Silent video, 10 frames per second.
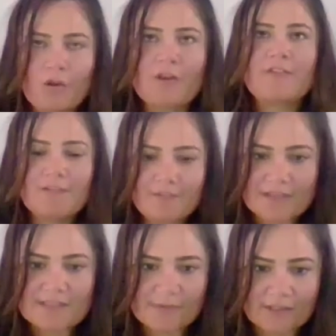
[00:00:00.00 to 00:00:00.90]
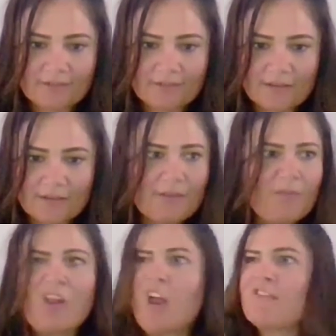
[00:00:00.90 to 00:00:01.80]
of the investment.
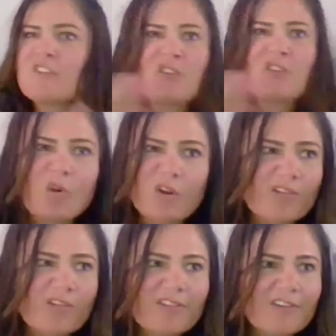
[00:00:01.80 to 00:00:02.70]
My life is not worth...